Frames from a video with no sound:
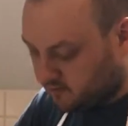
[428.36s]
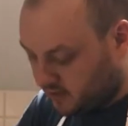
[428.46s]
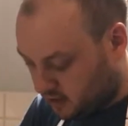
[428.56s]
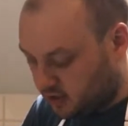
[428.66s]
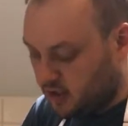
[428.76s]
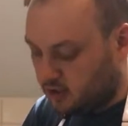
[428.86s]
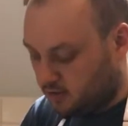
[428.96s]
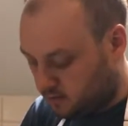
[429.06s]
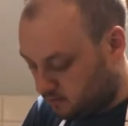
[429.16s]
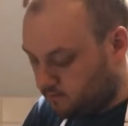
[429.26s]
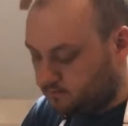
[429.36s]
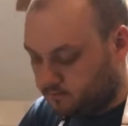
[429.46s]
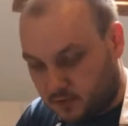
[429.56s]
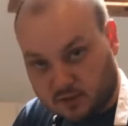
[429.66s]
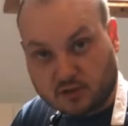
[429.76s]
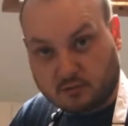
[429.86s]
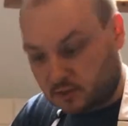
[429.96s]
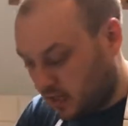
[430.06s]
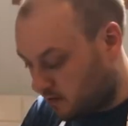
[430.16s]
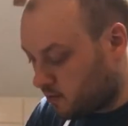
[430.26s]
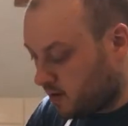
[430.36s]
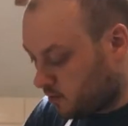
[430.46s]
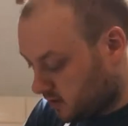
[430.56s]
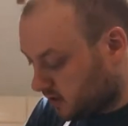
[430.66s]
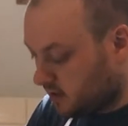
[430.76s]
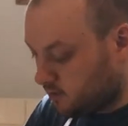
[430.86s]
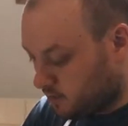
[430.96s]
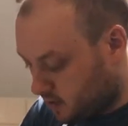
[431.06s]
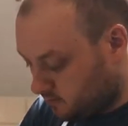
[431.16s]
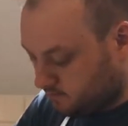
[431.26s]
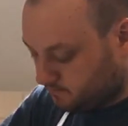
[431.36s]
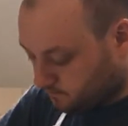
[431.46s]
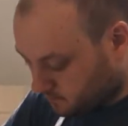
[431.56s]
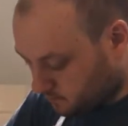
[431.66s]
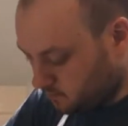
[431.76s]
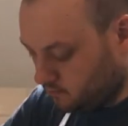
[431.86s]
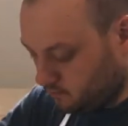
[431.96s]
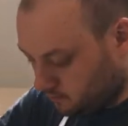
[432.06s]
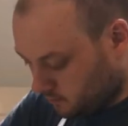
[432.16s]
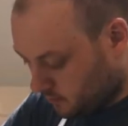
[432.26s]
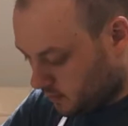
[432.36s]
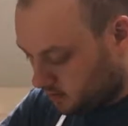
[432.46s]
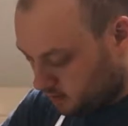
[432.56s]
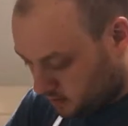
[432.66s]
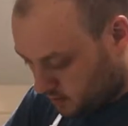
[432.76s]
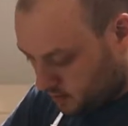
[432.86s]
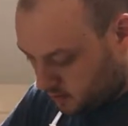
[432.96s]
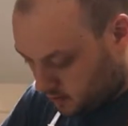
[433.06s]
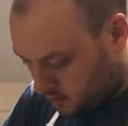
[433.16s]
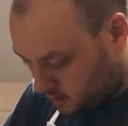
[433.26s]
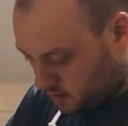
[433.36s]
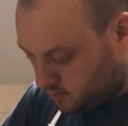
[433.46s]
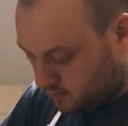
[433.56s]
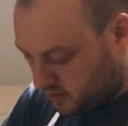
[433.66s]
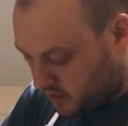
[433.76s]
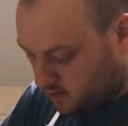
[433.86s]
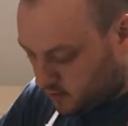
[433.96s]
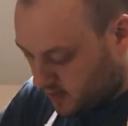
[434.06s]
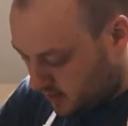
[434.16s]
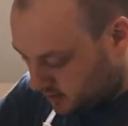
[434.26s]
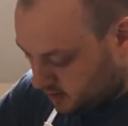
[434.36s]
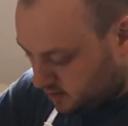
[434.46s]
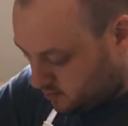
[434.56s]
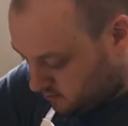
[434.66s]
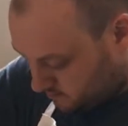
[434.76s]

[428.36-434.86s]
Eventually, it does come together quite quickly, but it will take a while to do.